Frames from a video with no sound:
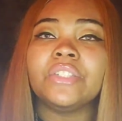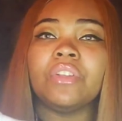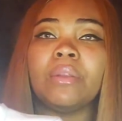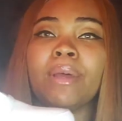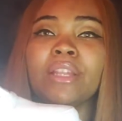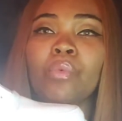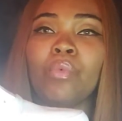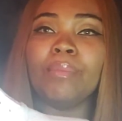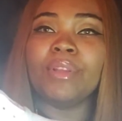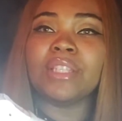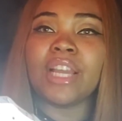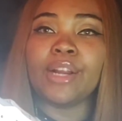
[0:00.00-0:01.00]
feel about the
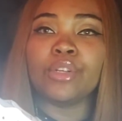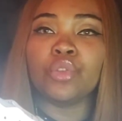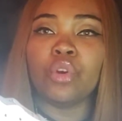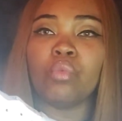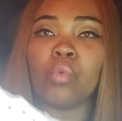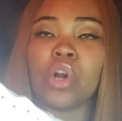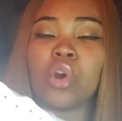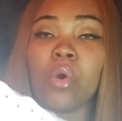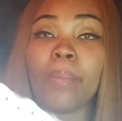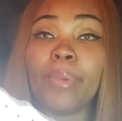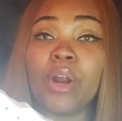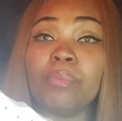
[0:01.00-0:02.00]
women's Air Jordan 1
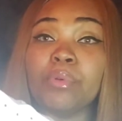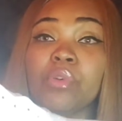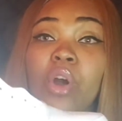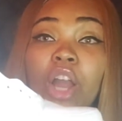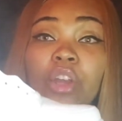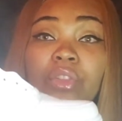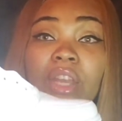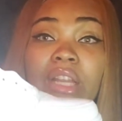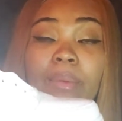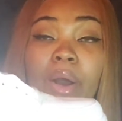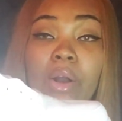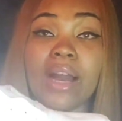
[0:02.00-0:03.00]
Court Purple? Are you
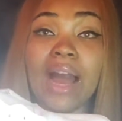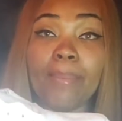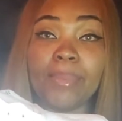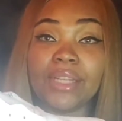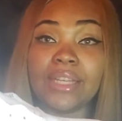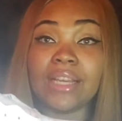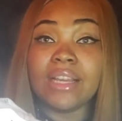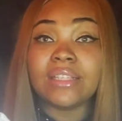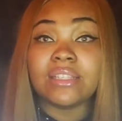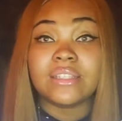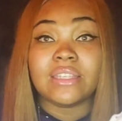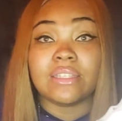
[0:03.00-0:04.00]
thinking about copping
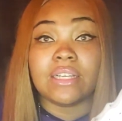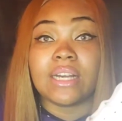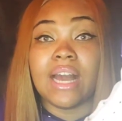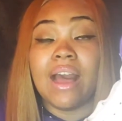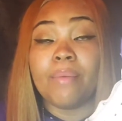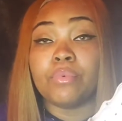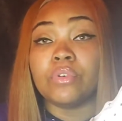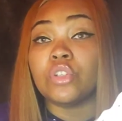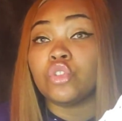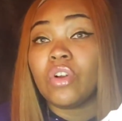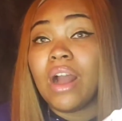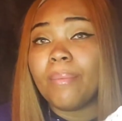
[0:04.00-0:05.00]
these? Is this a cop or a
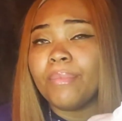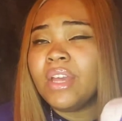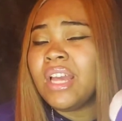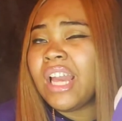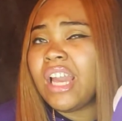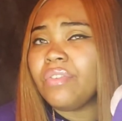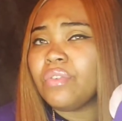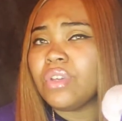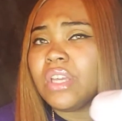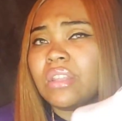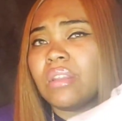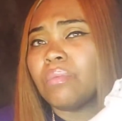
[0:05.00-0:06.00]
drop? If you
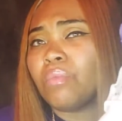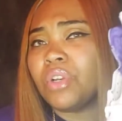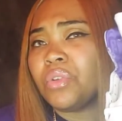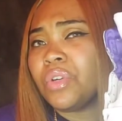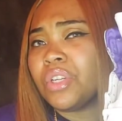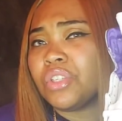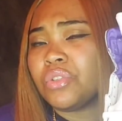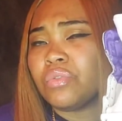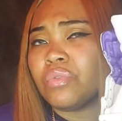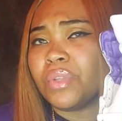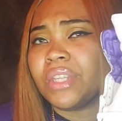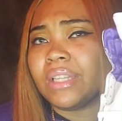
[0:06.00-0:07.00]
get them, what are you going to
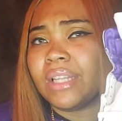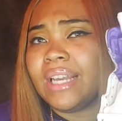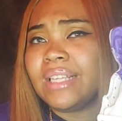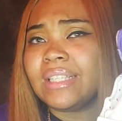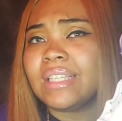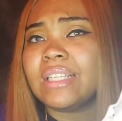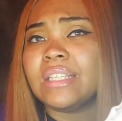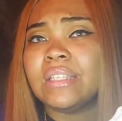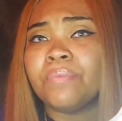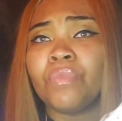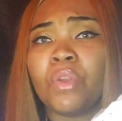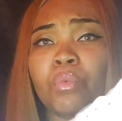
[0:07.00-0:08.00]
do with the laces?
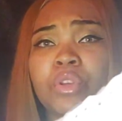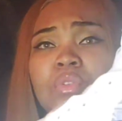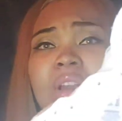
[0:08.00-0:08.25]
What do you